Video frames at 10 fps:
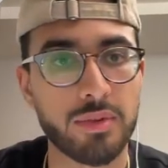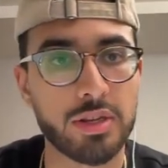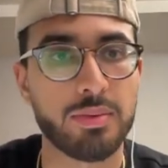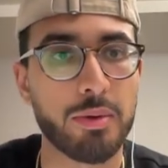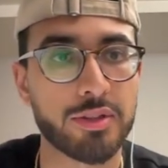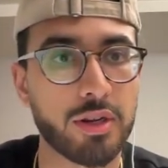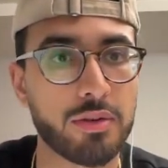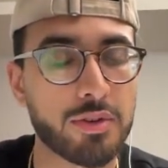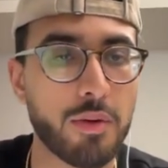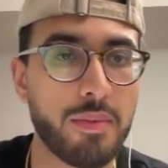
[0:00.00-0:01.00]
It's published there.
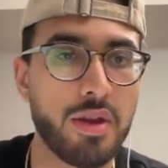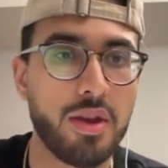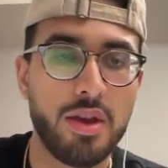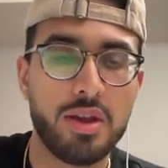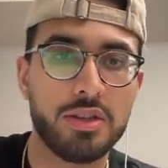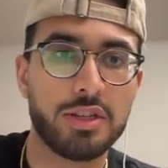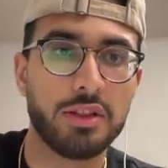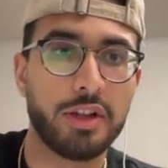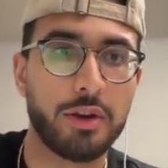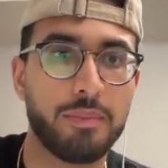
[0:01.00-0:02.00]
So see you
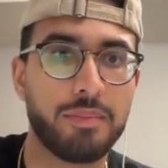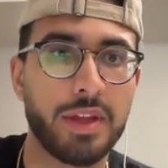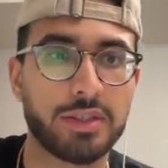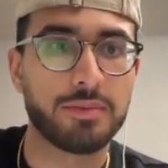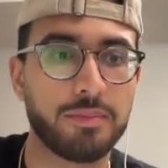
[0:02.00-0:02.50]
later. Thanks.